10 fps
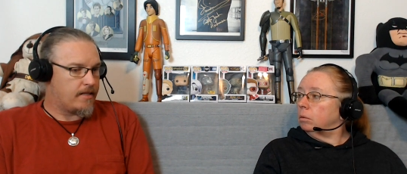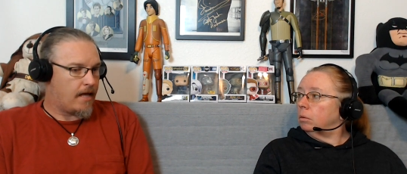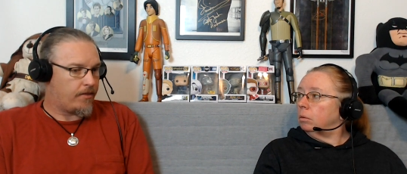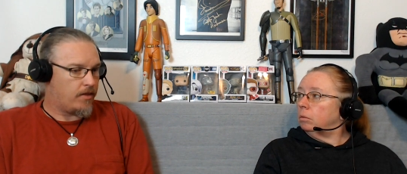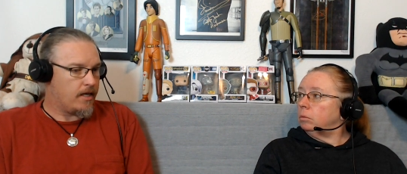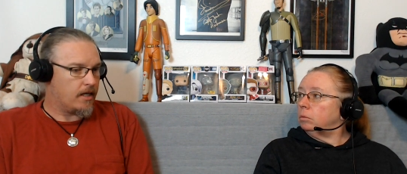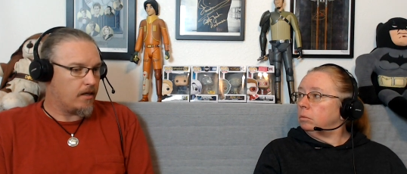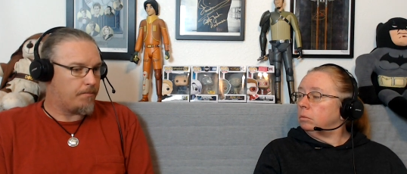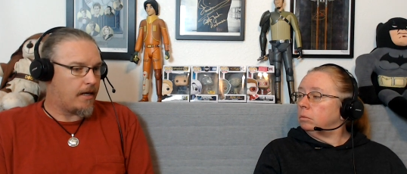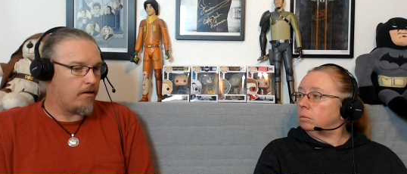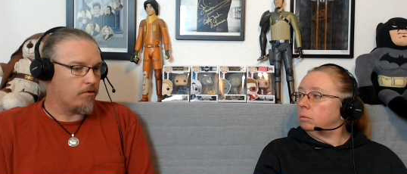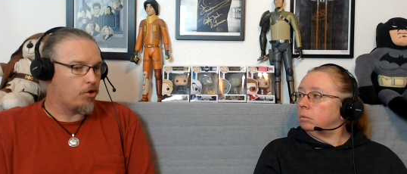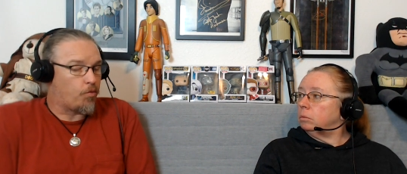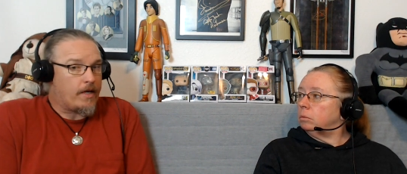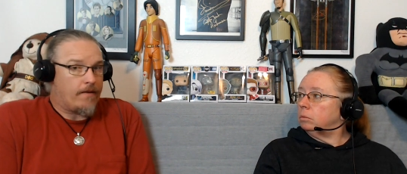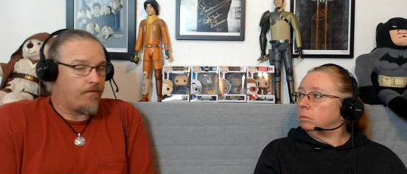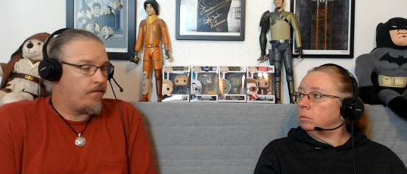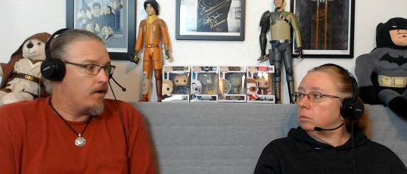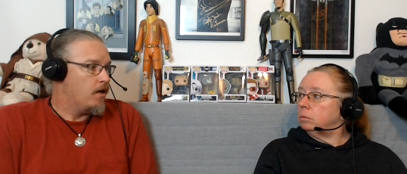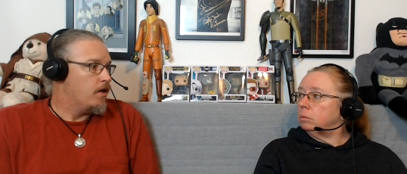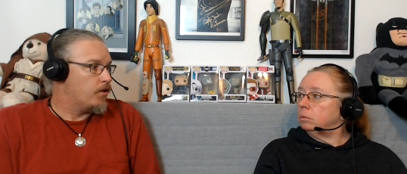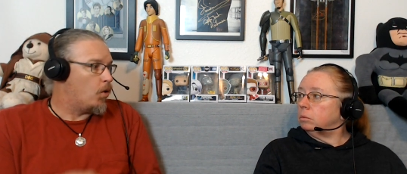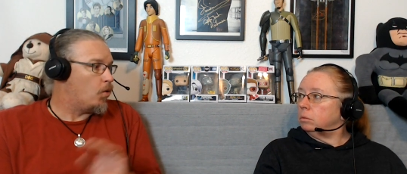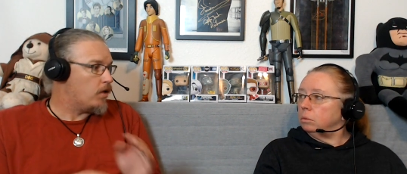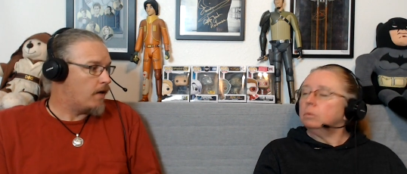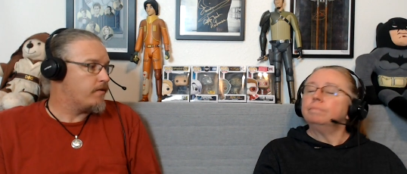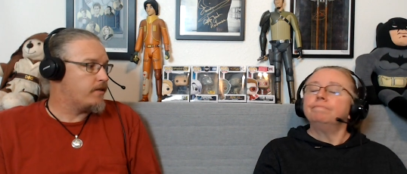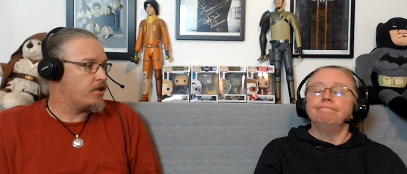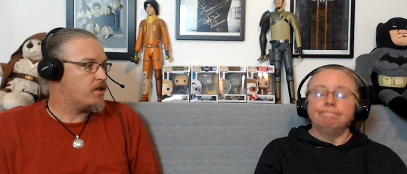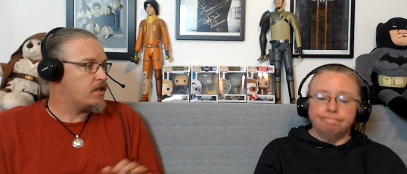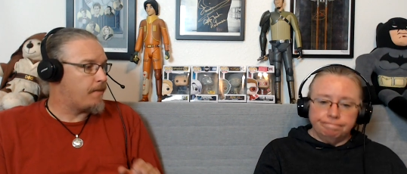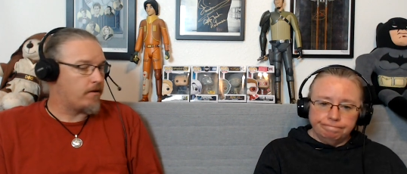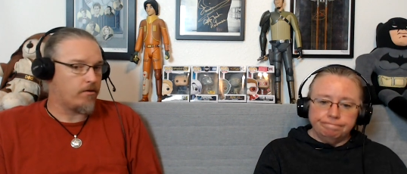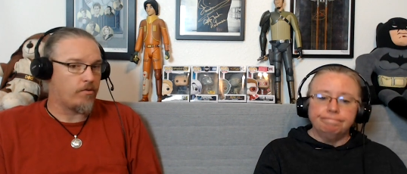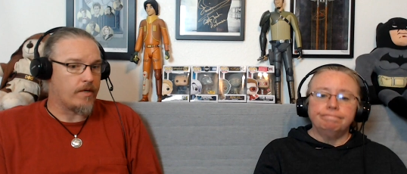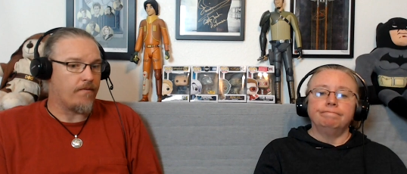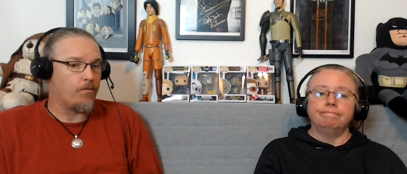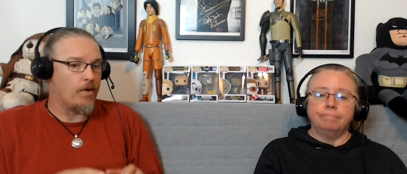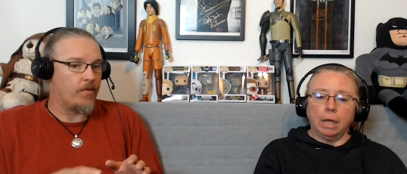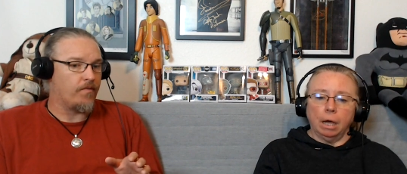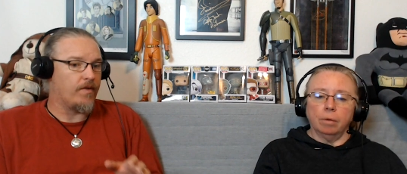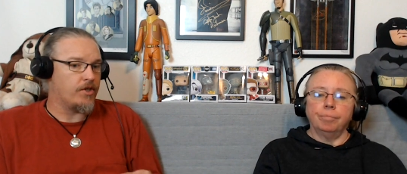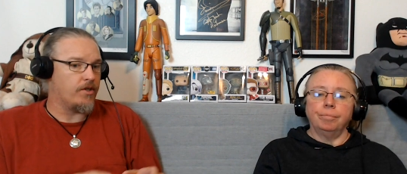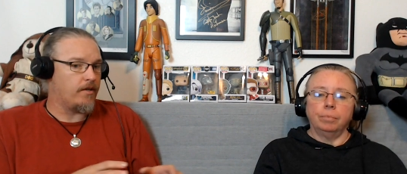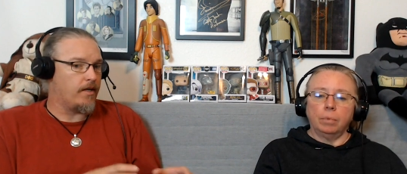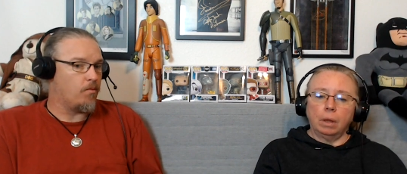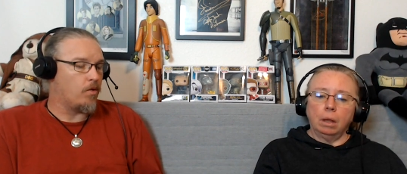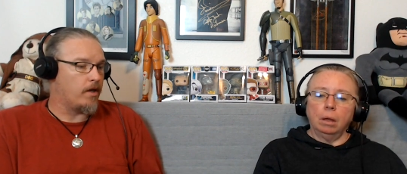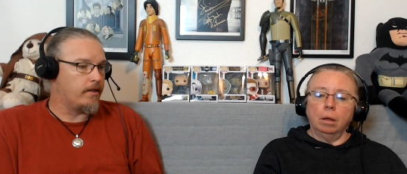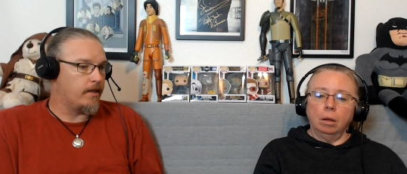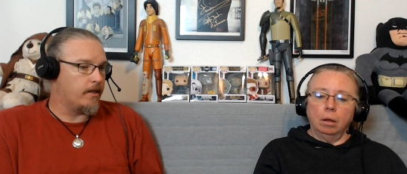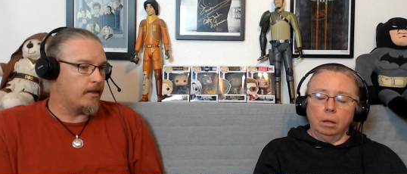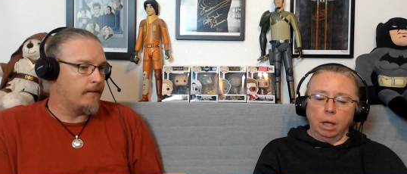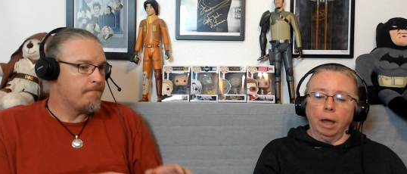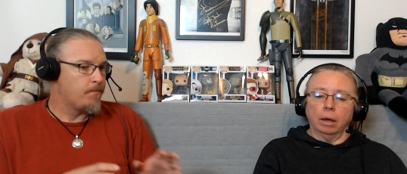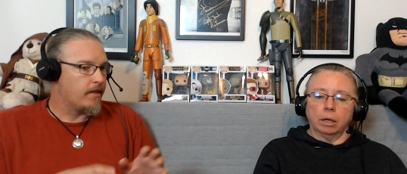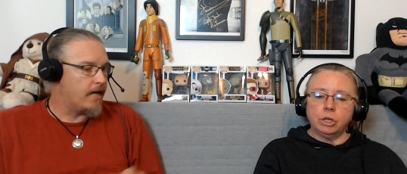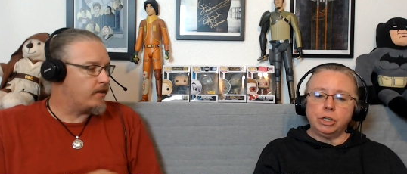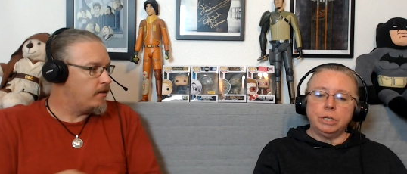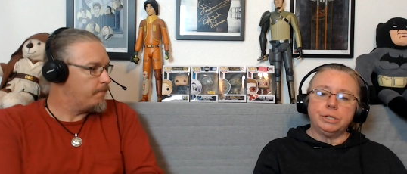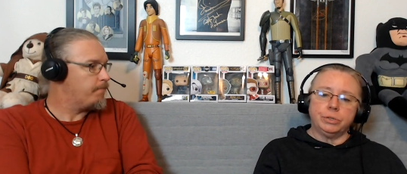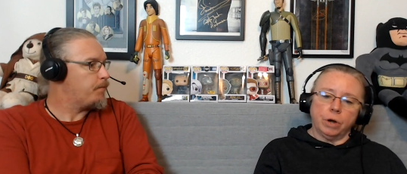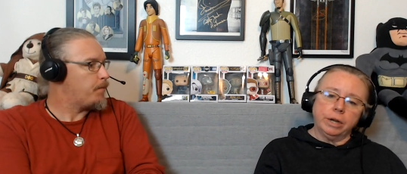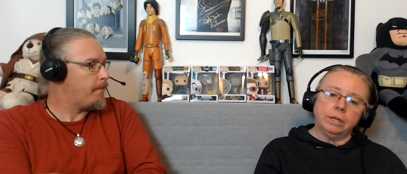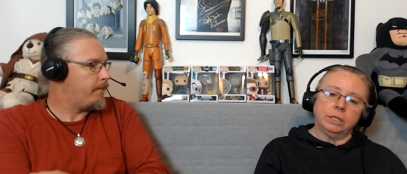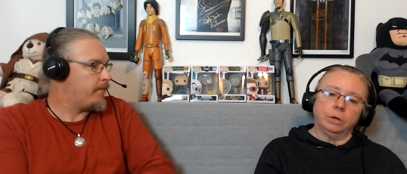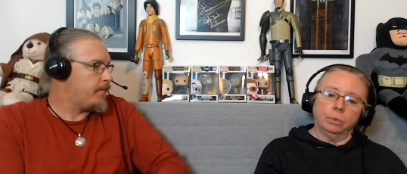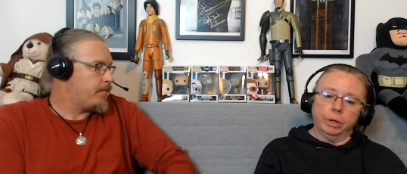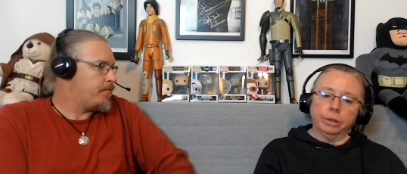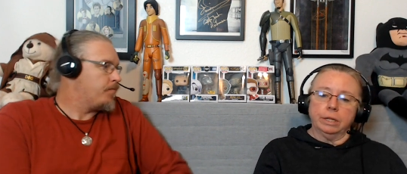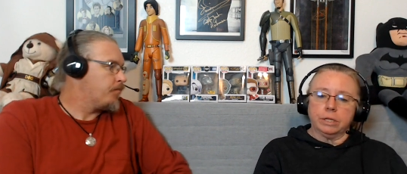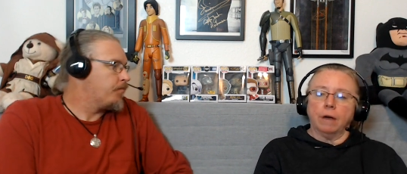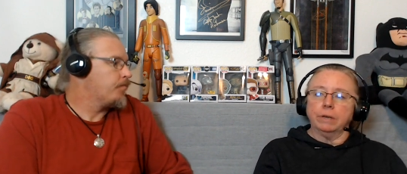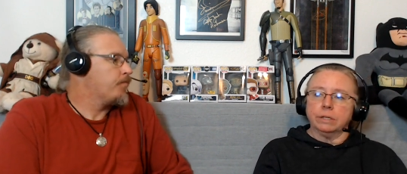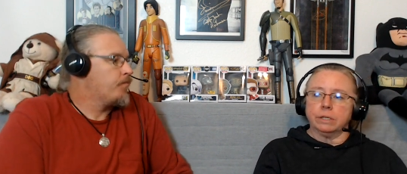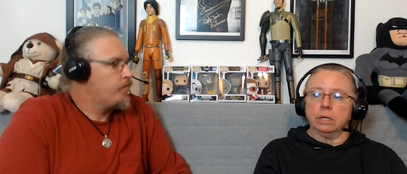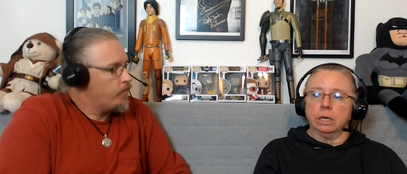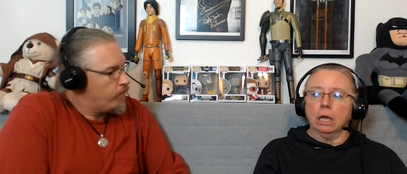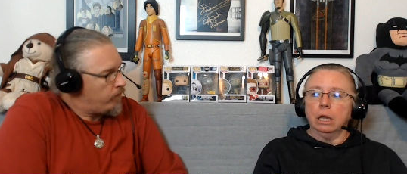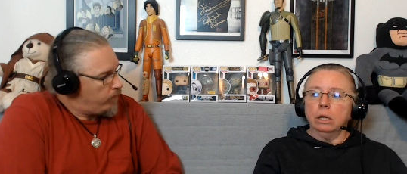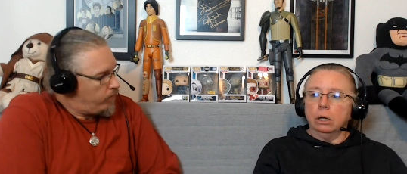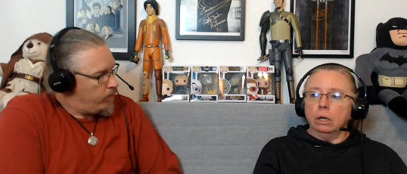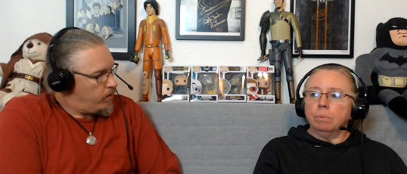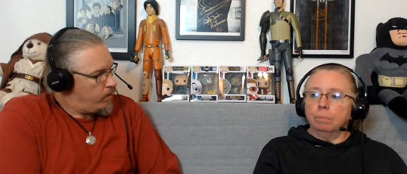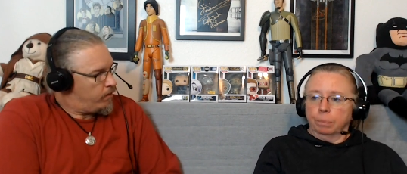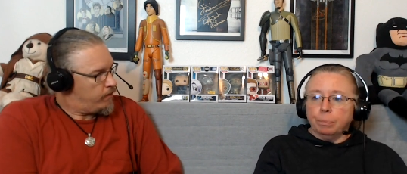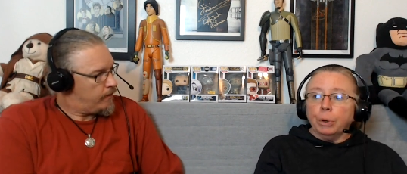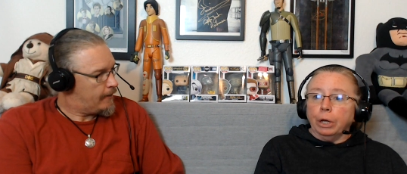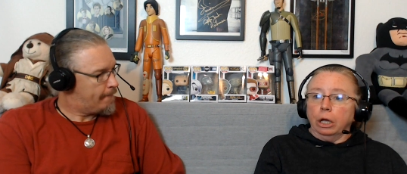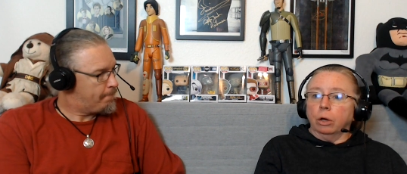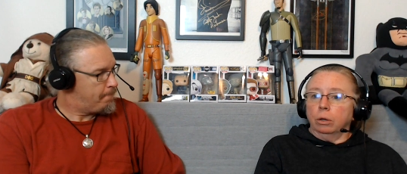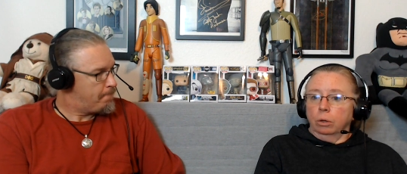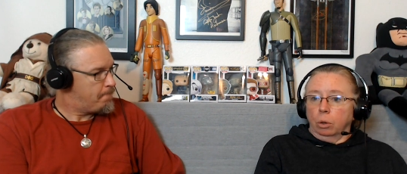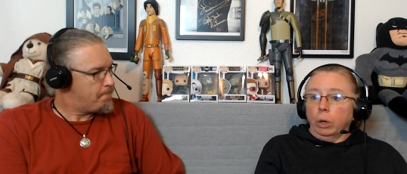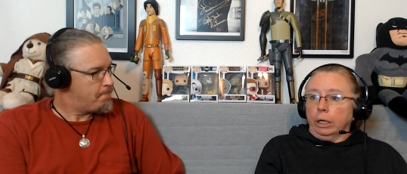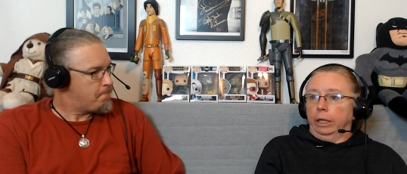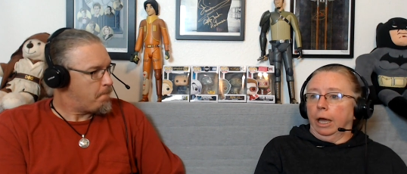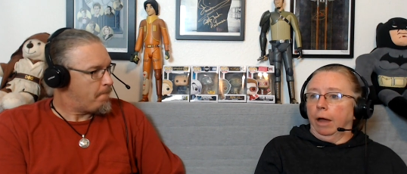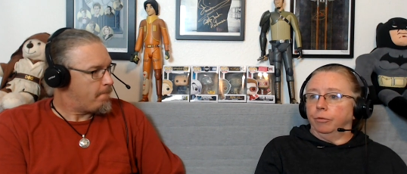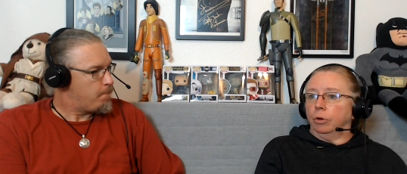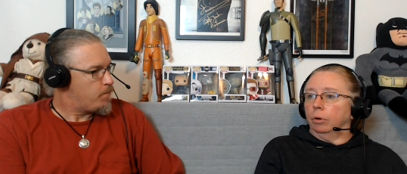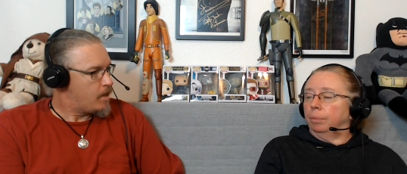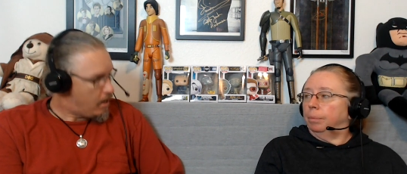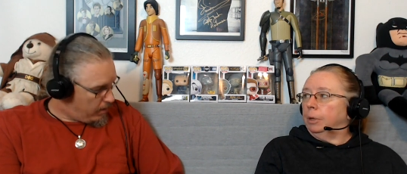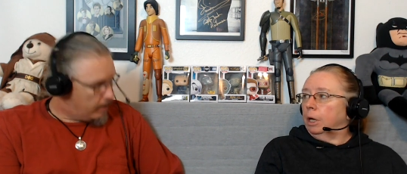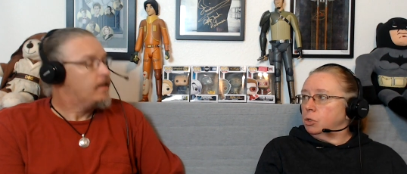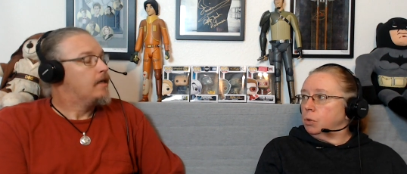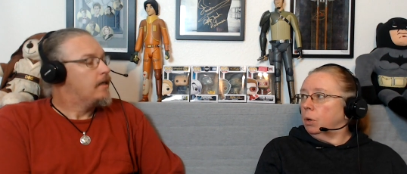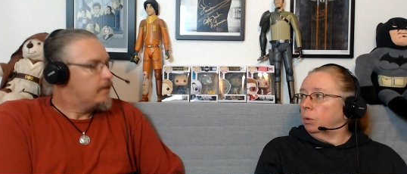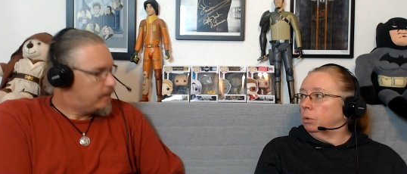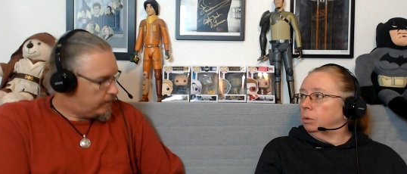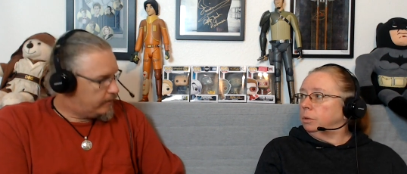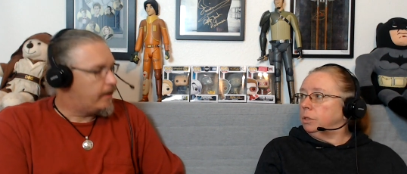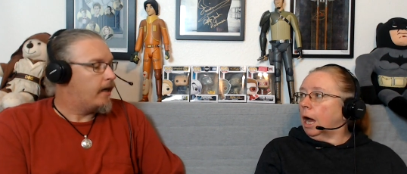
Speaker 1: in that thing about grief the whole conversation is about grief with yeah. vision and wanda yeah
Speaker 2: because she's trying to deal with it's obviously pretty quickly after Pietro yeah.